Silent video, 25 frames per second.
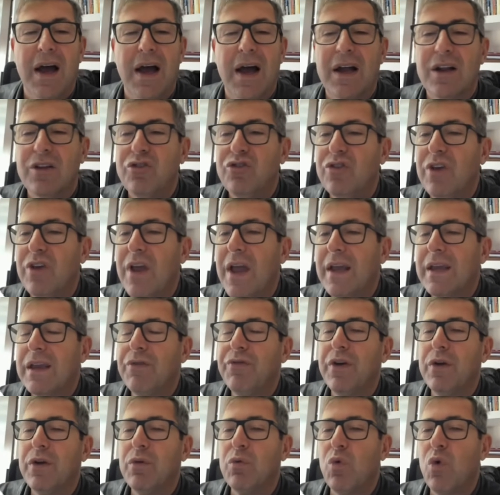Check
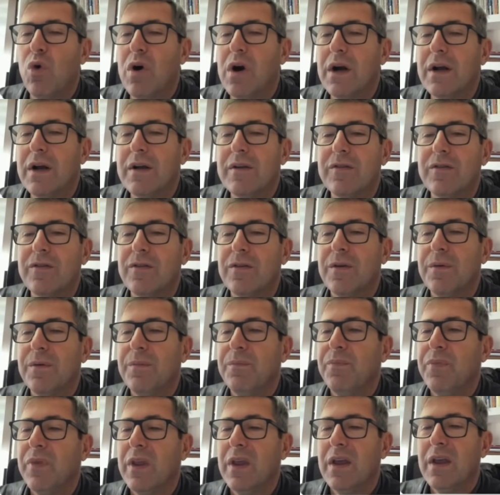if it works.
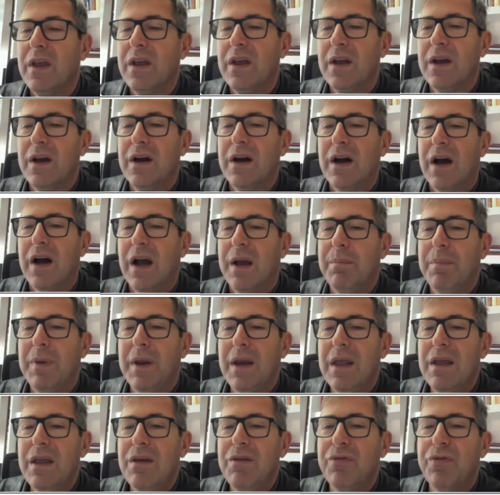I
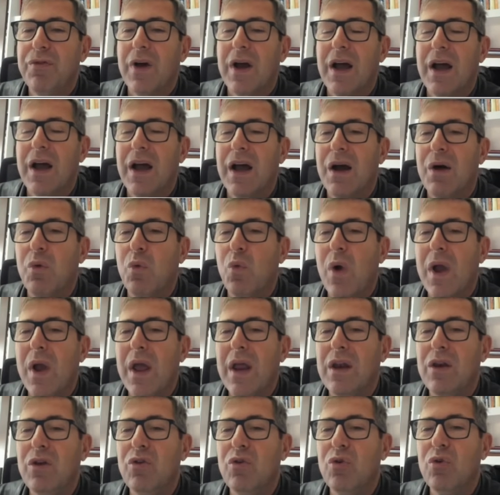believe
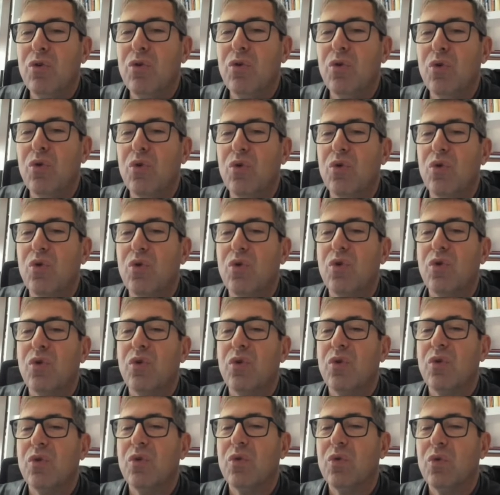when you
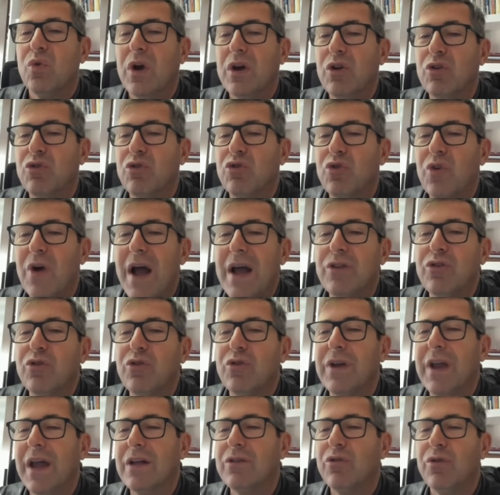try to
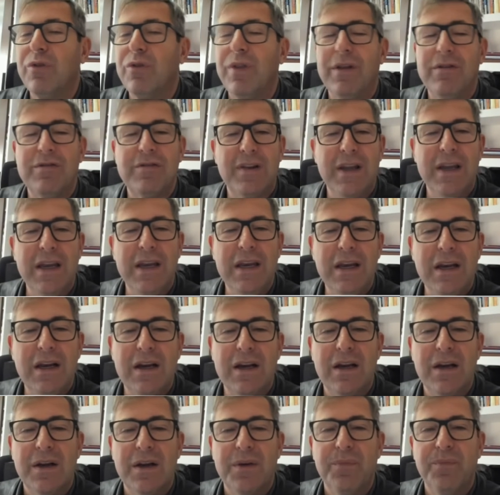get to this link,
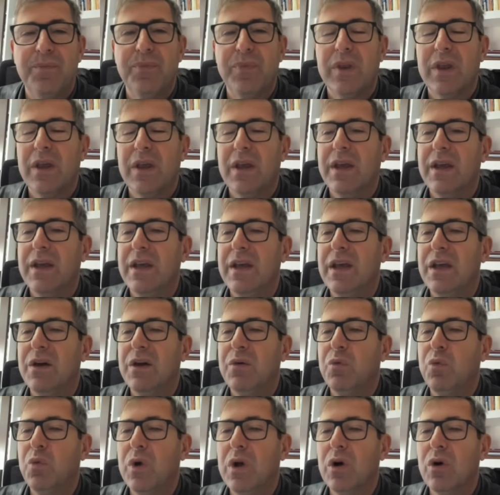it
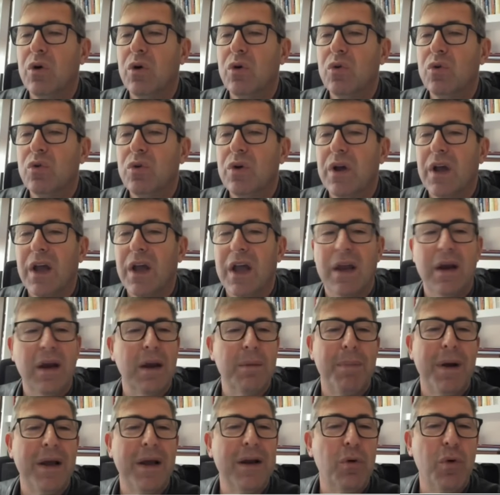will,
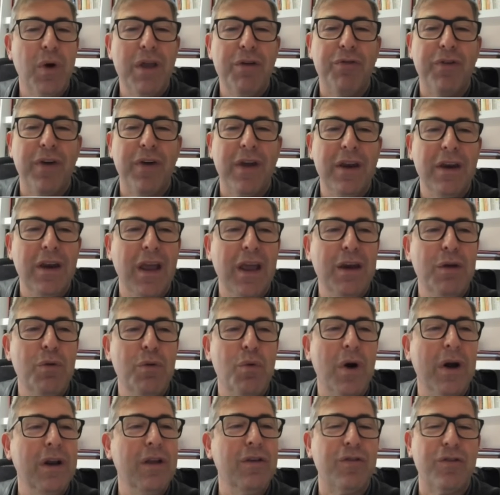and by the way, if
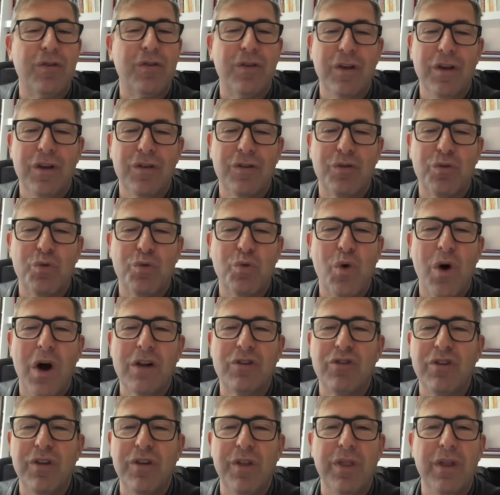anyone is
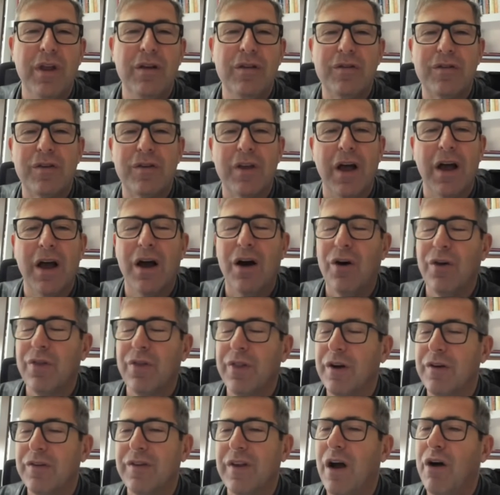watching this on
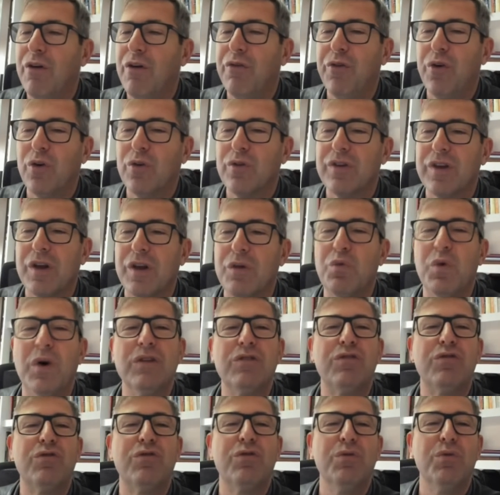their cell phones and
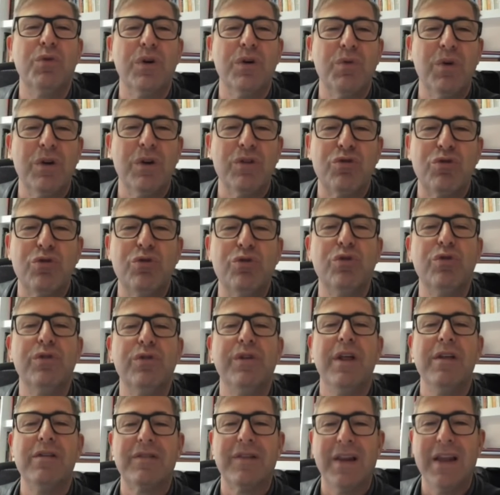wants to do
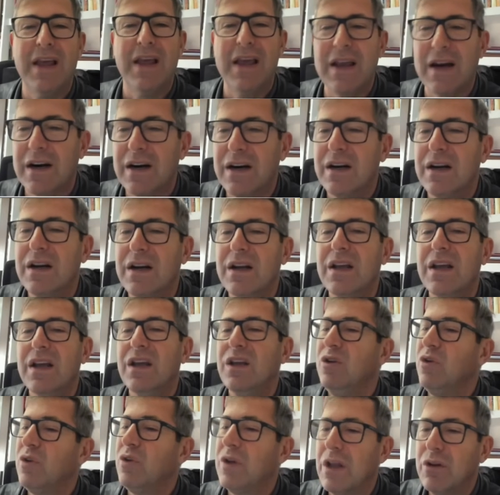this later,
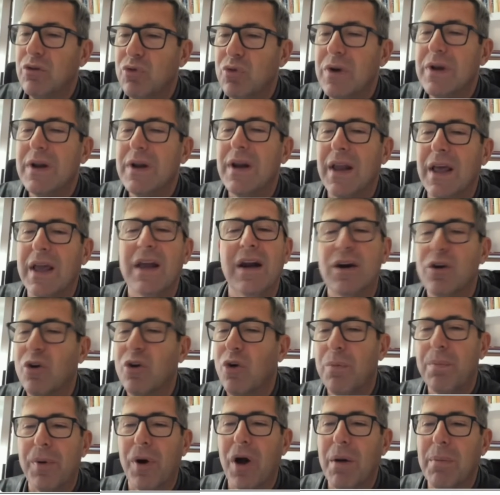you can do it later, no
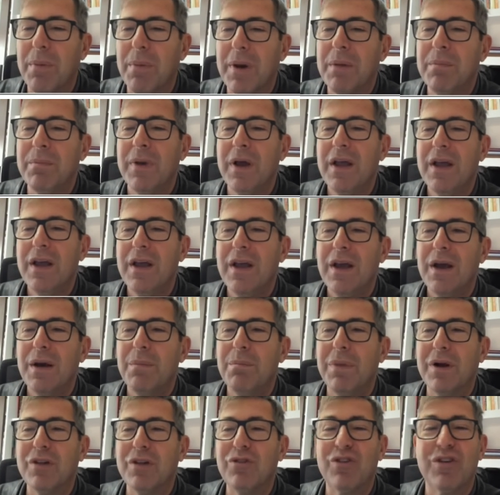problem.
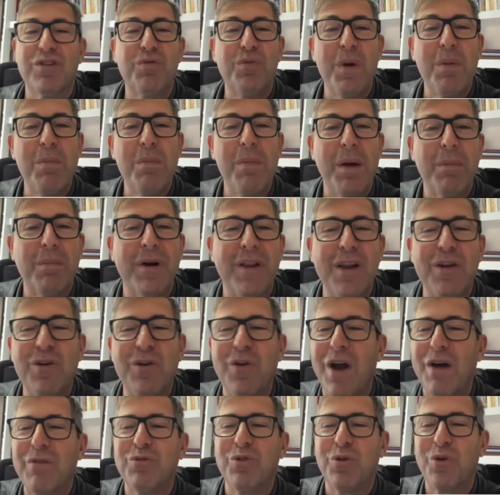But just remember that you
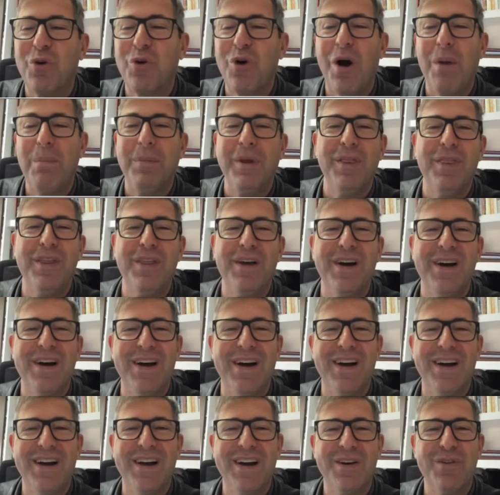have to copy
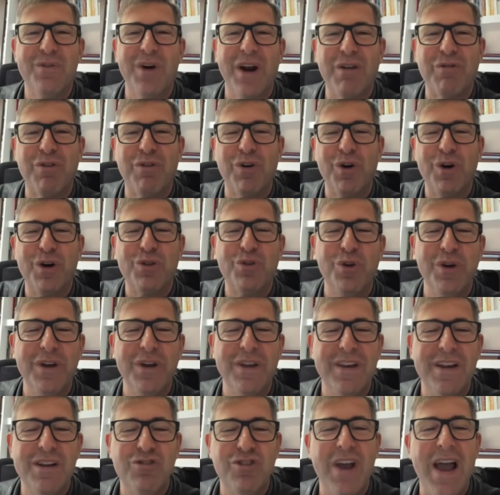the whatever we're doing in
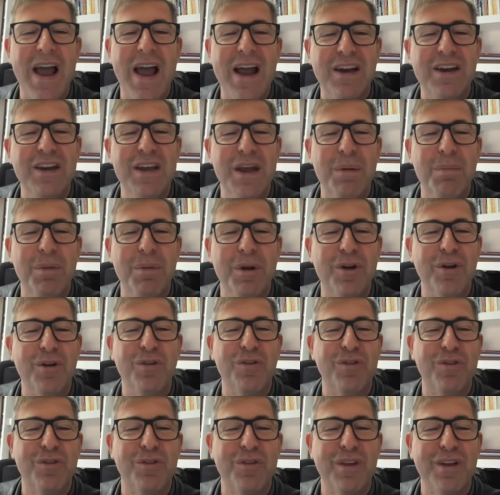the chat here,
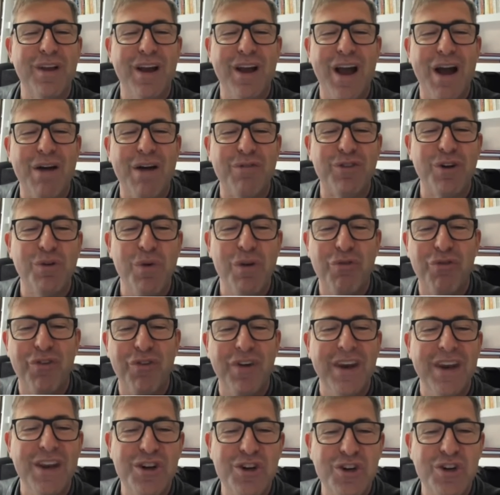because after we
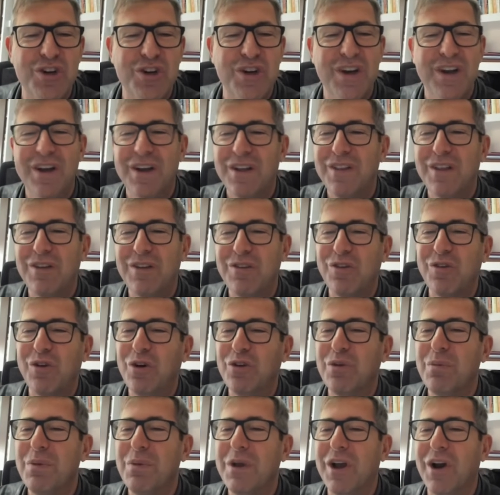finish, this is going
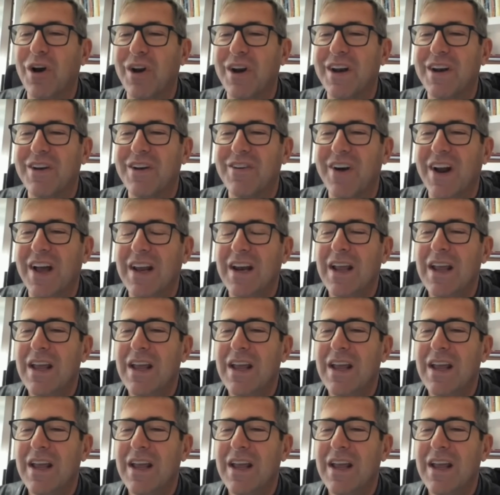to be gone, right?